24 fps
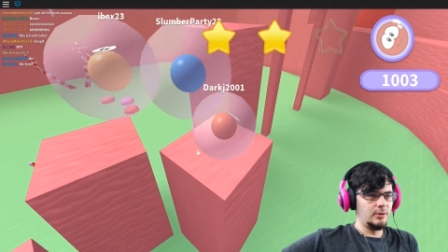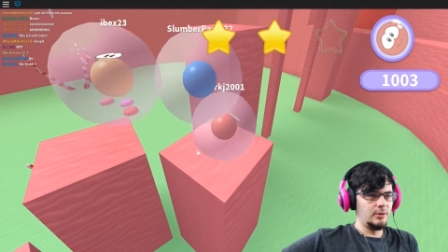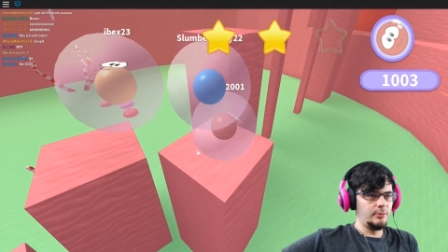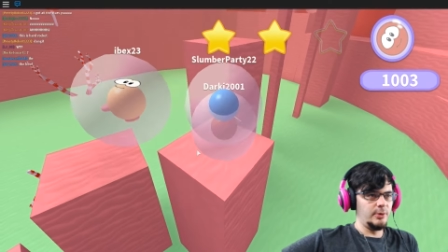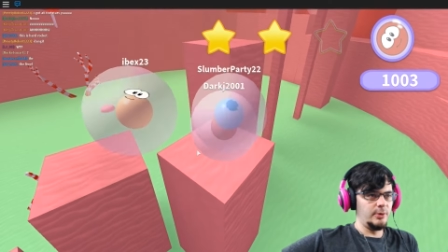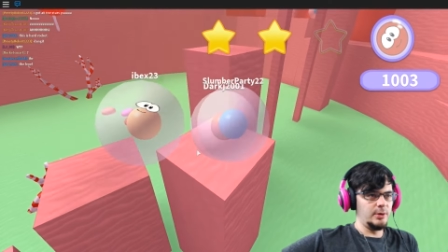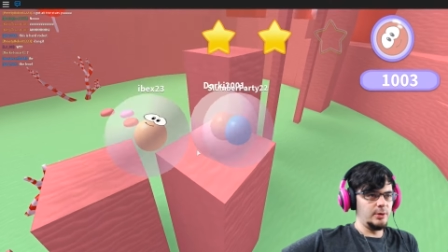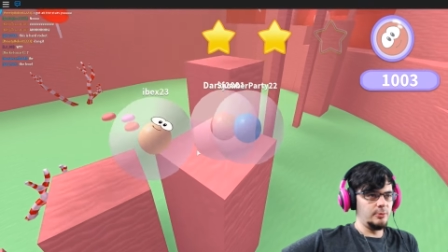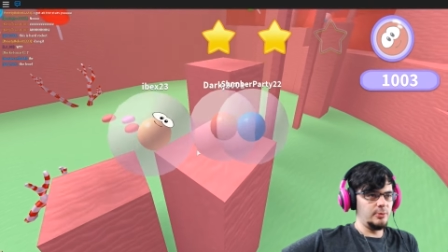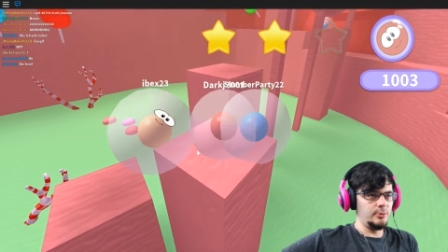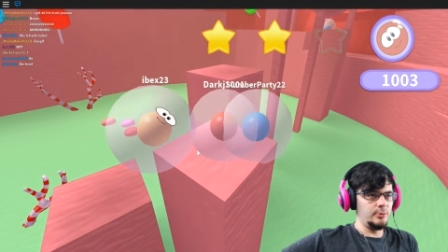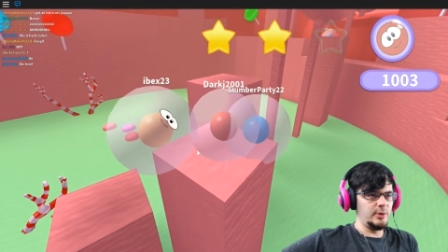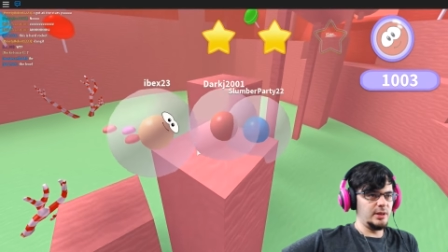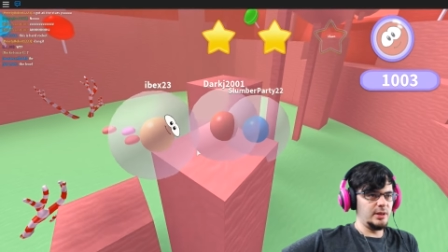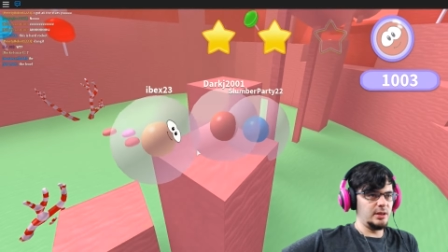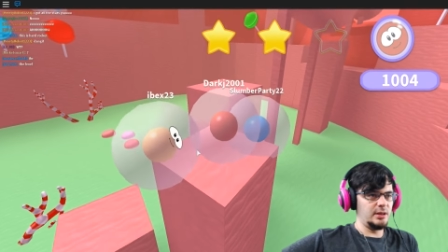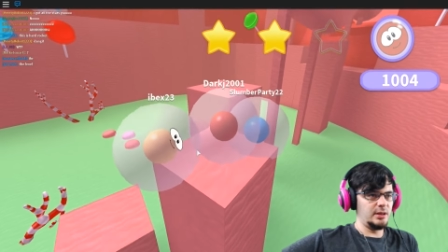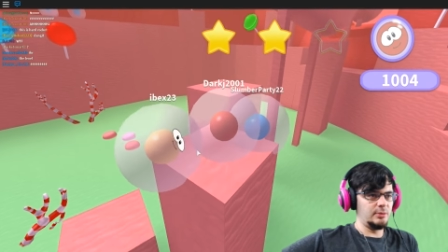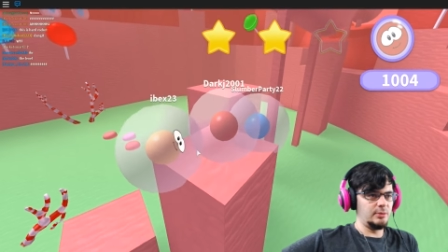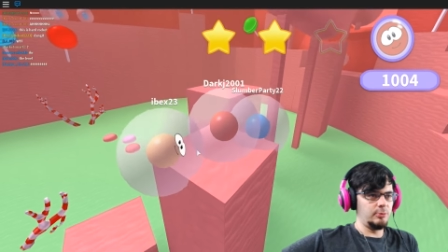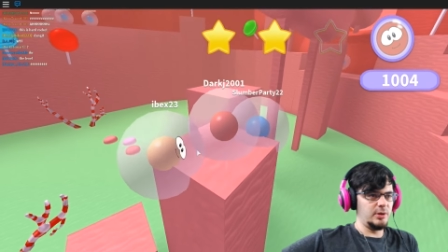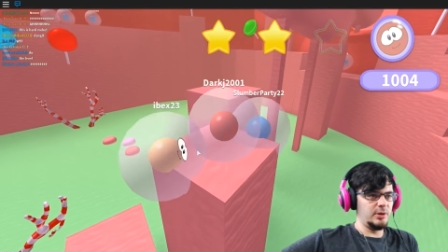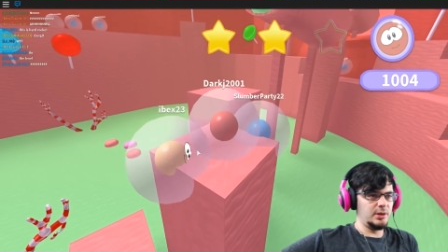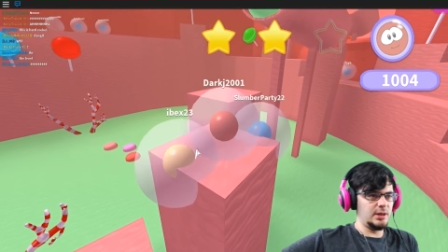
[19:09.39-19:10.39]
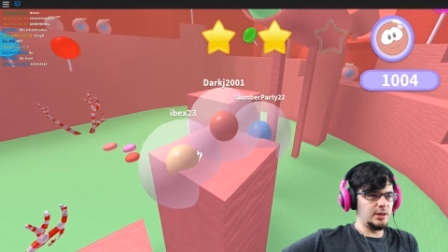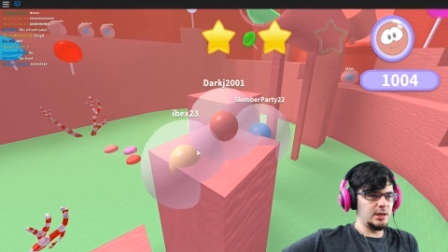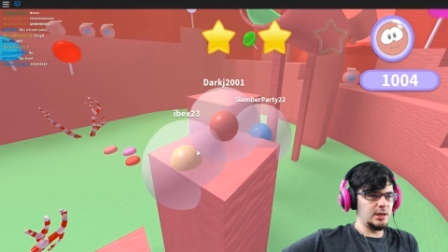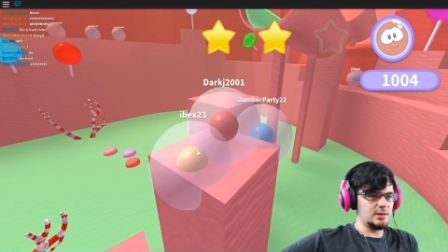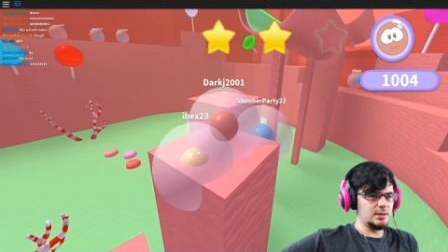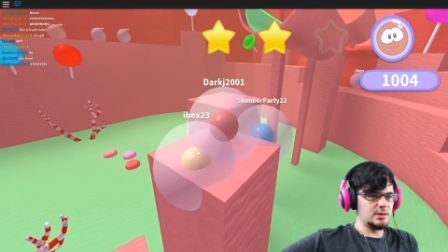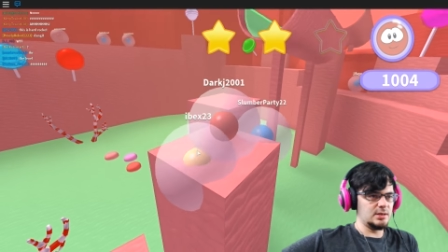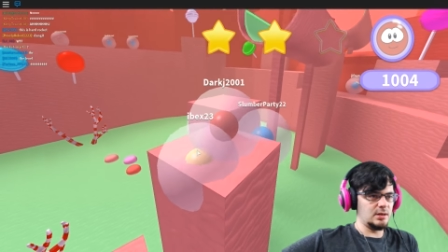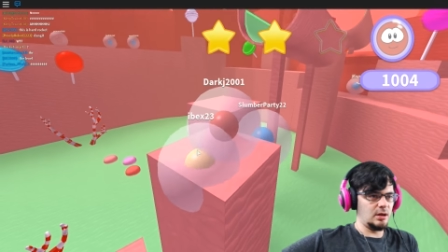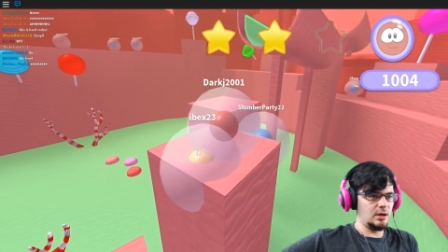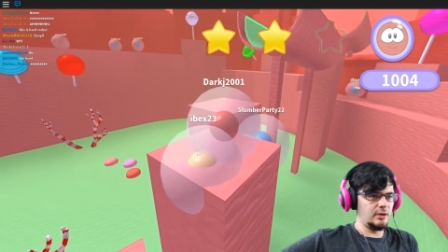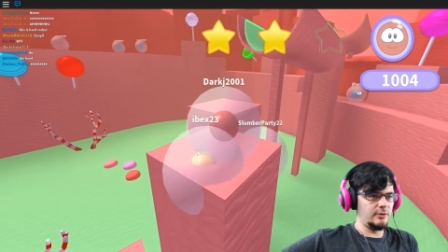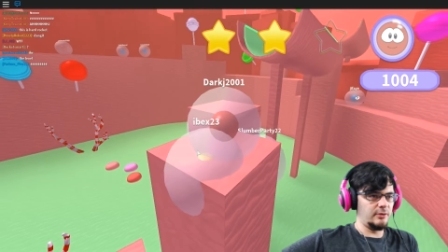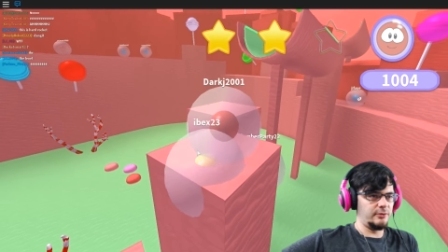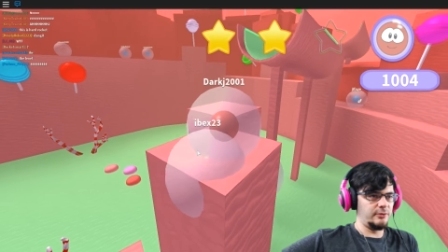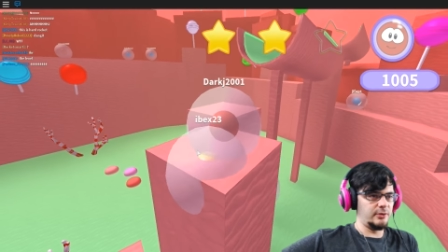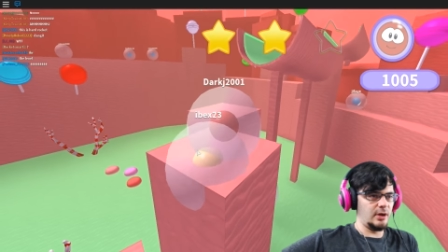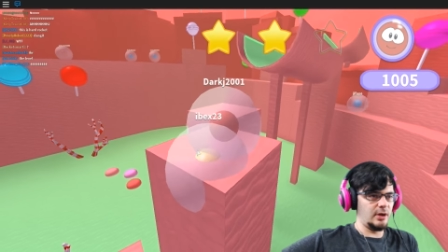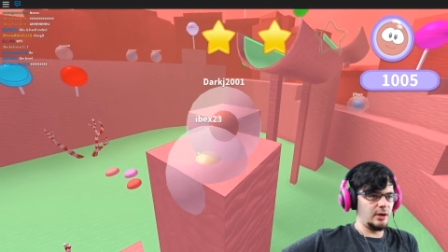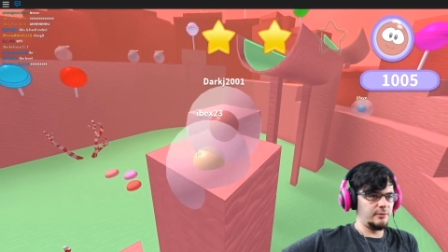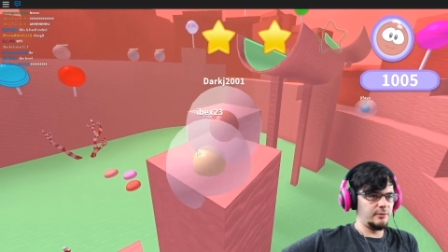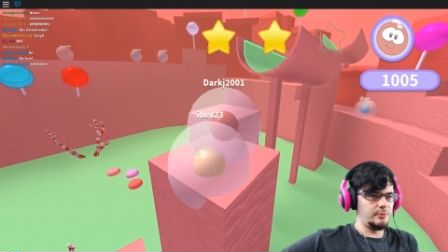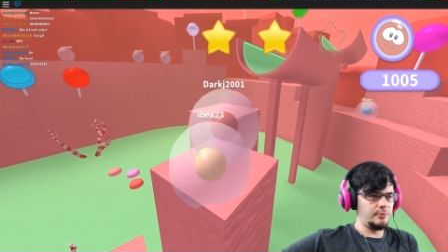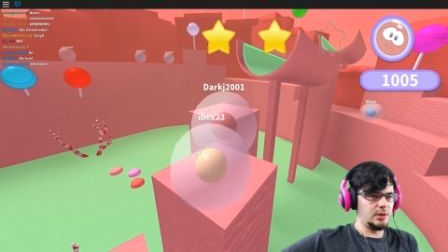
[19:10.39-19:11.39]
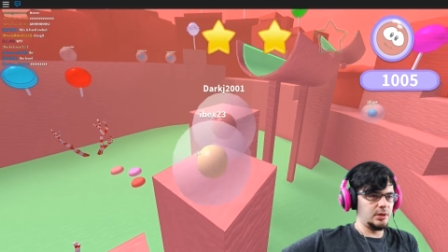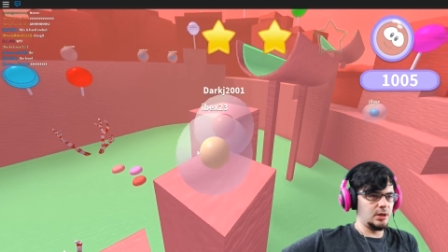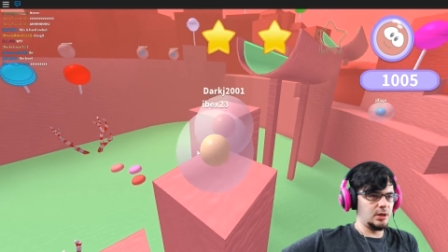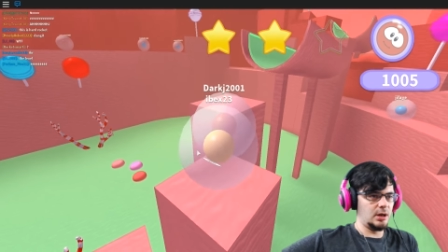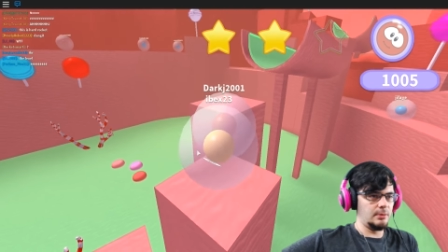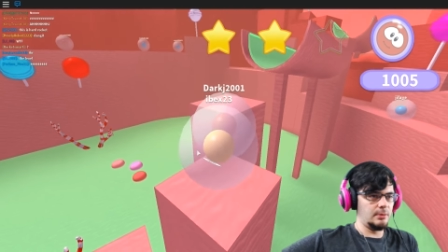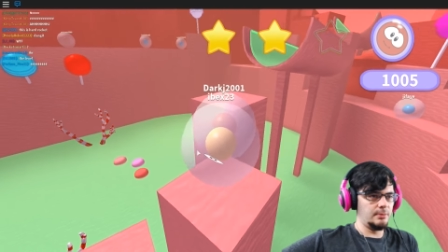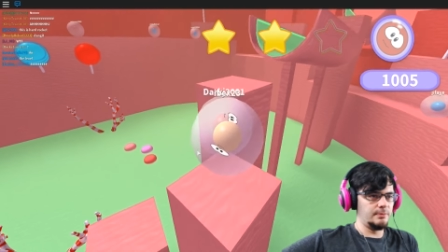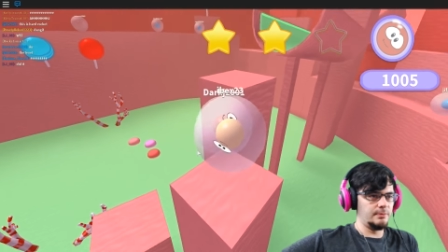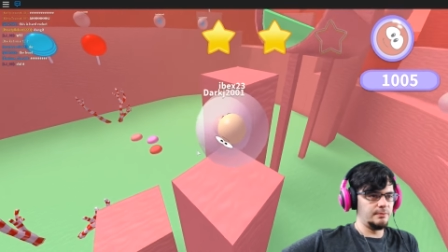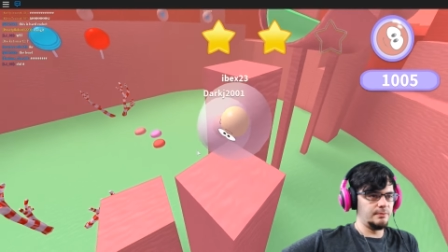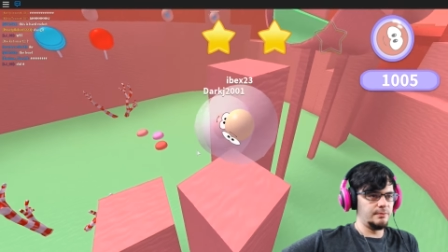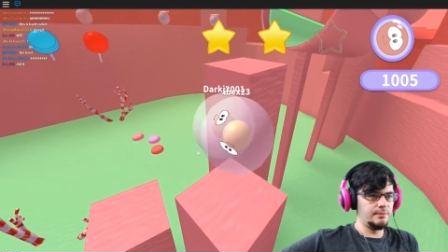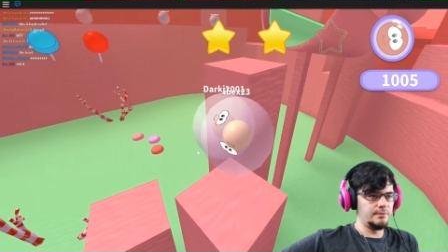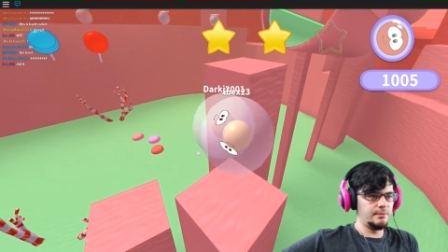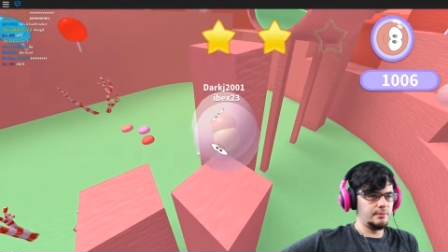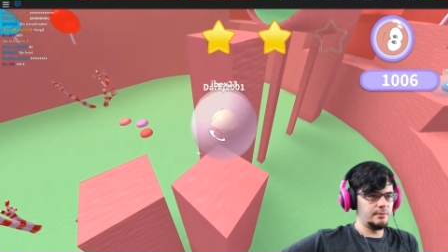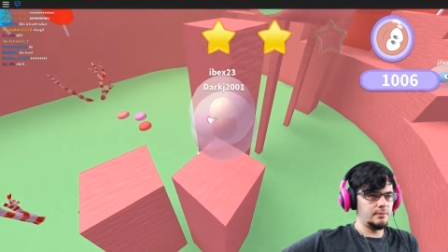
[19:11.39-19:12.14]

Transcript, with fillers: when when when things have have become